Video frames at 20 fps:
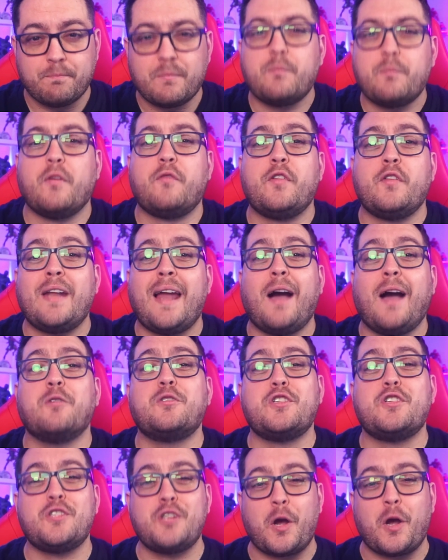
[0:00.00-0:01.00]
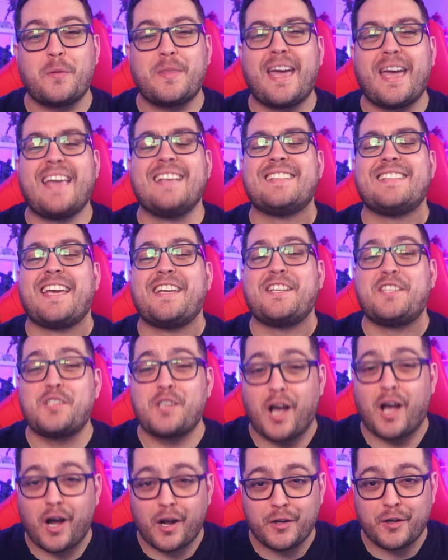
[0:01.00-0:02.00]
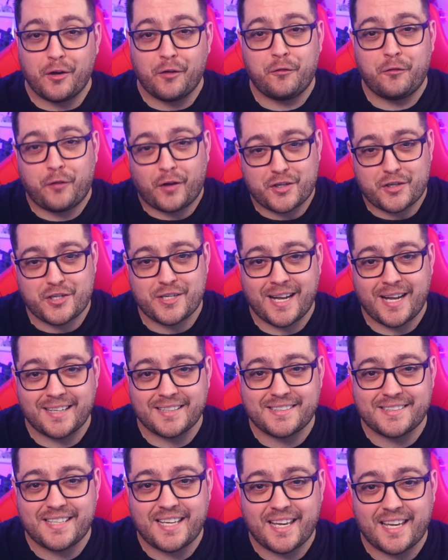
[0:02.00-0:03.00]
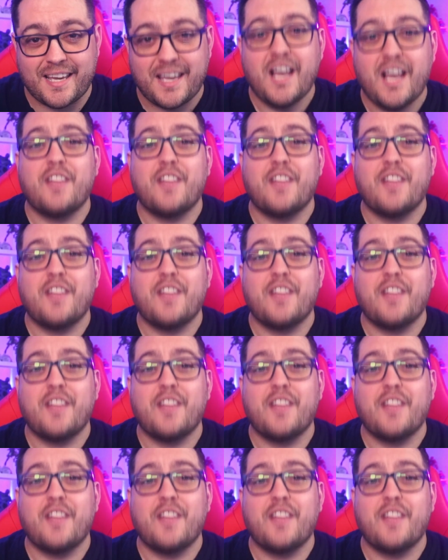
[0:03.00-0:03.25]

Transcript: But for now, just know there is a ton of functionality here